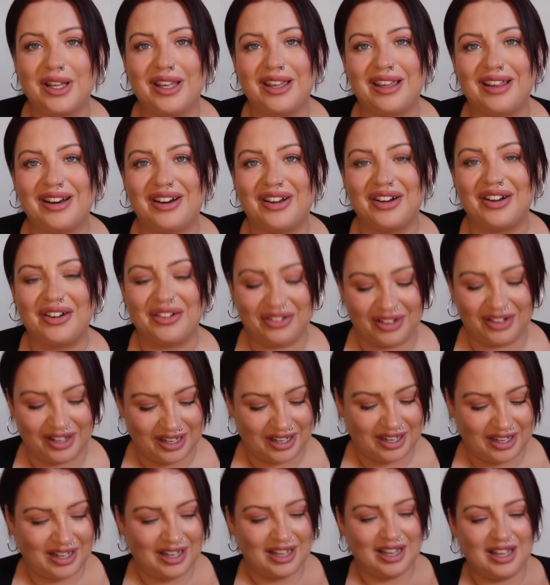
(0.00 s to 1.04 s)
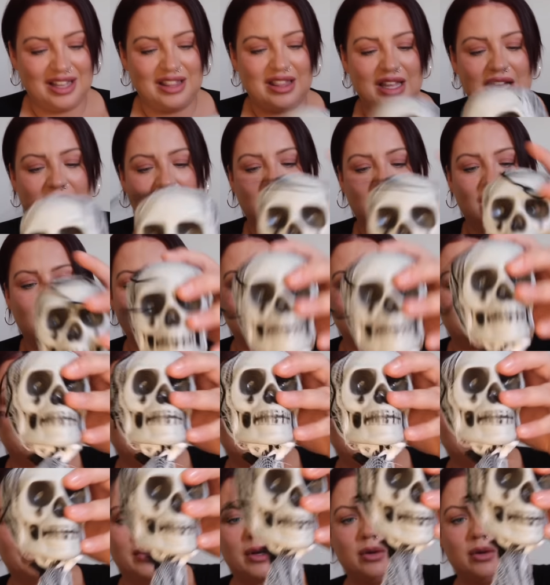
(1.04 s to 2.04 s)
you know, that kind of thing.